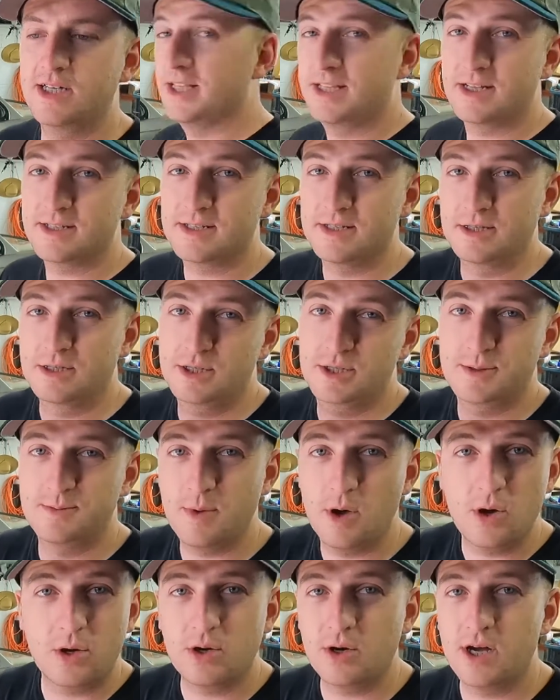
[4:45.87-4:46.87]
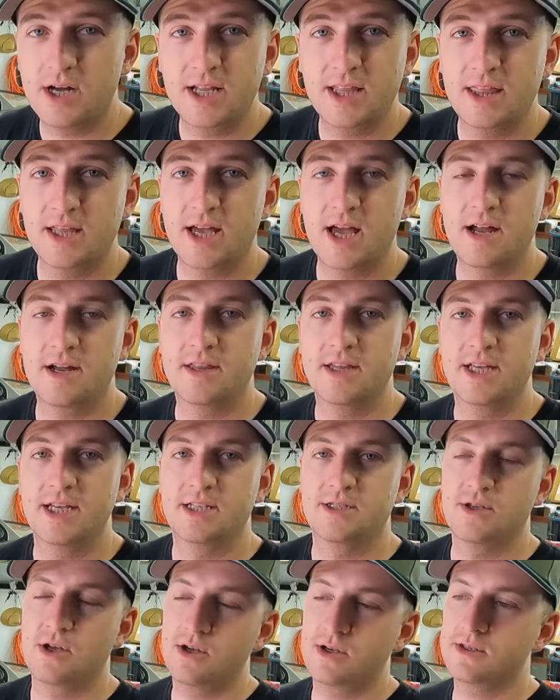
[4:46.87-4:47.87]
It doesn't smoke or anything out of the
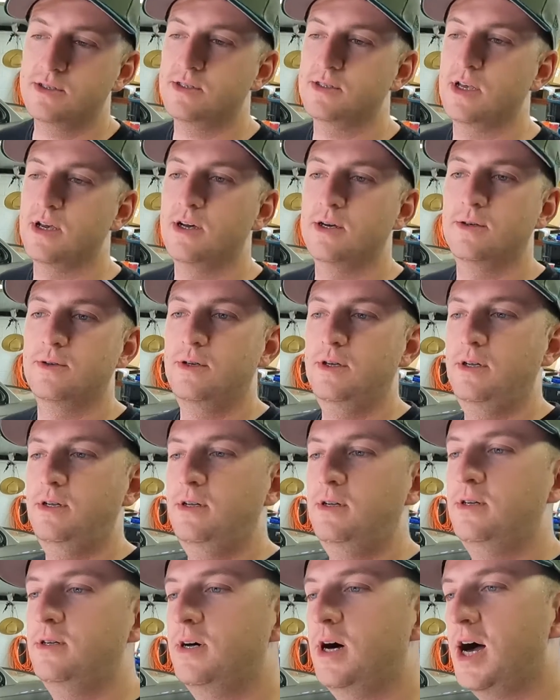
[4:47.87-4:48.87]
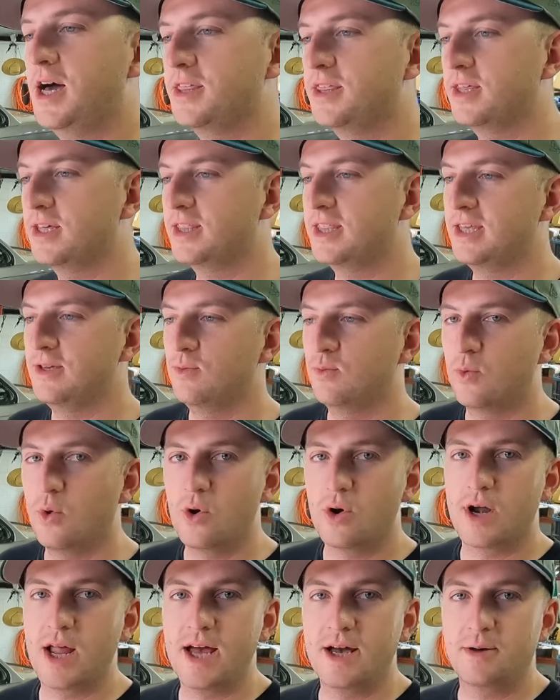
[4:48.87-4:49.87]
exhaust, so I think the
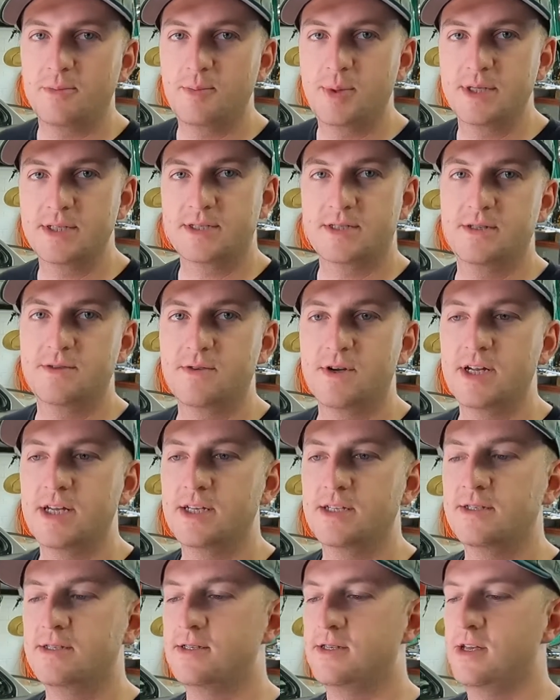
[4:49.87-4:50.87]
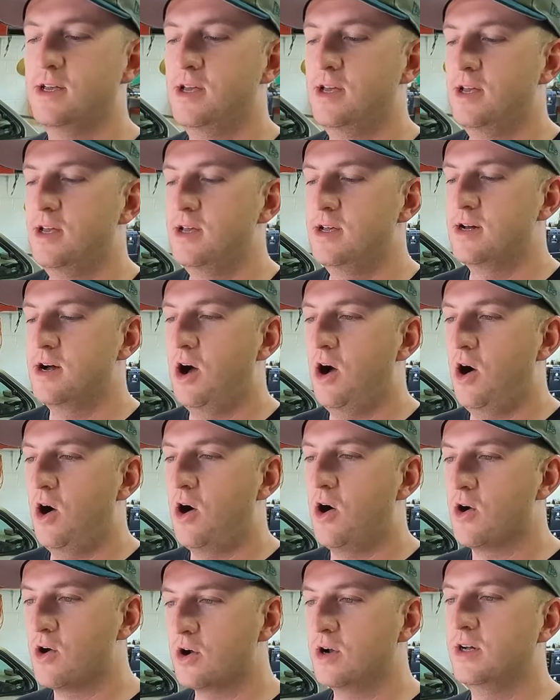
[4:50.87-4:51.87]
worn out piston rings
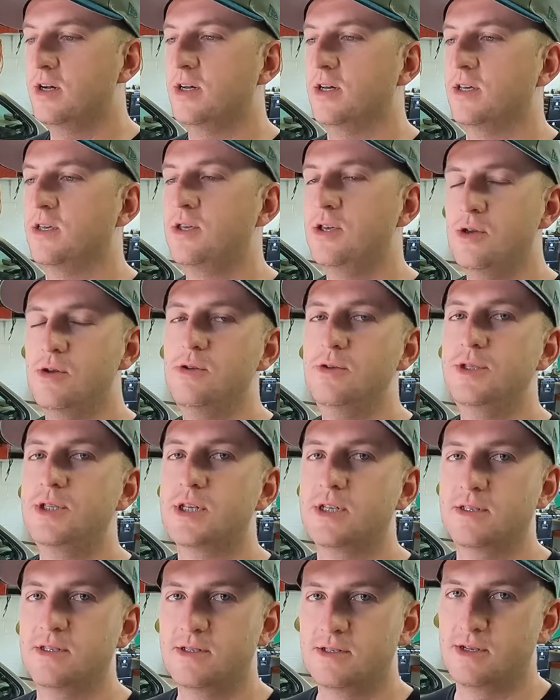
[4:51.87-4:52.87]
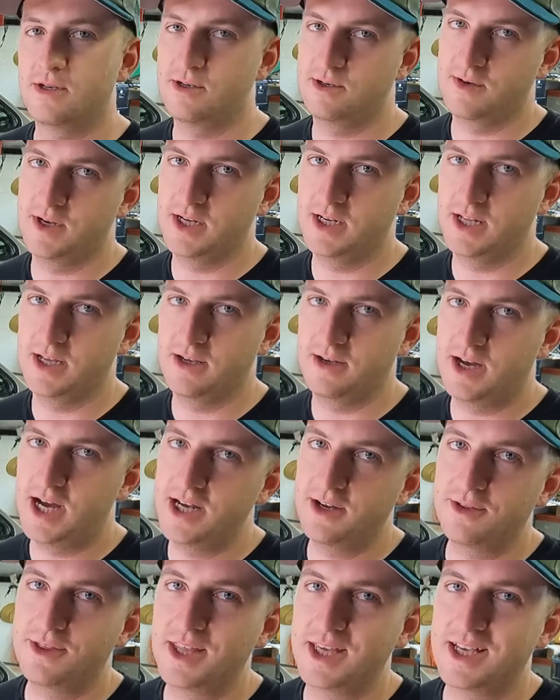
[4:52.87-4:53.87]
aren't a huge concern right now. I
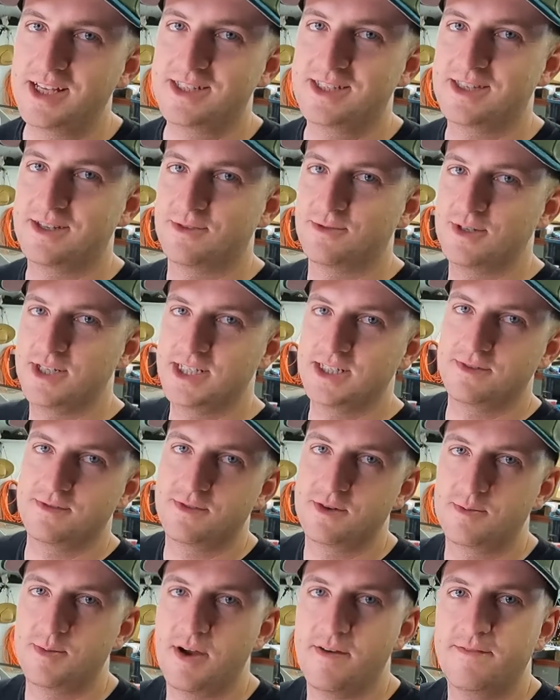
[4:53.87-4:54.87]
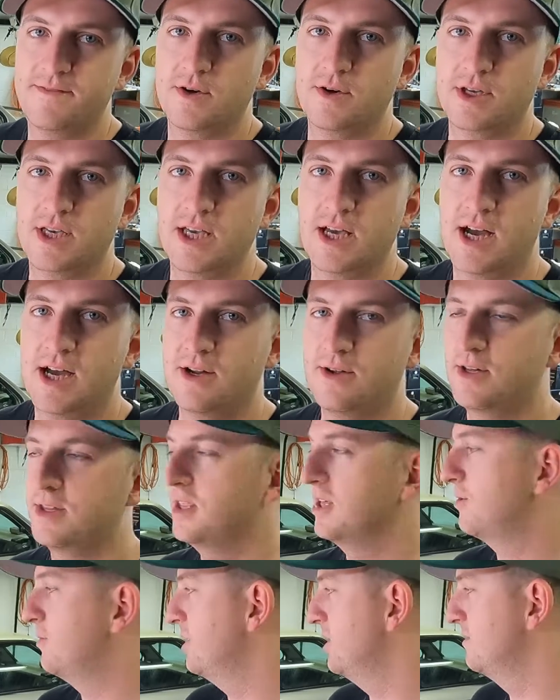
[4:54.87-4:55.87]
don't think it's the reason for my funky idle. I
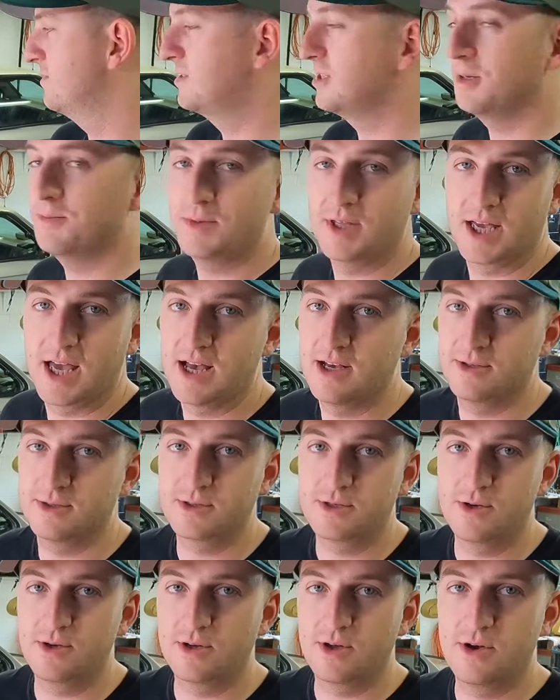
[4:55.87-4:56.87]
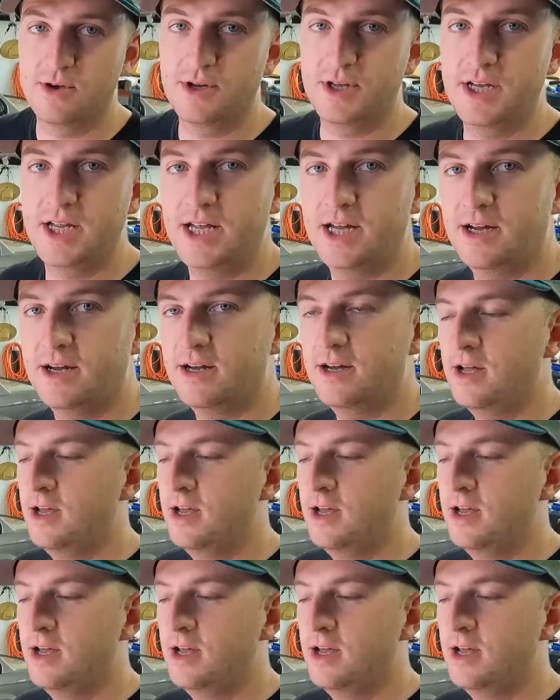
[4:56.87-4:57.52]
think we have something else going on in here.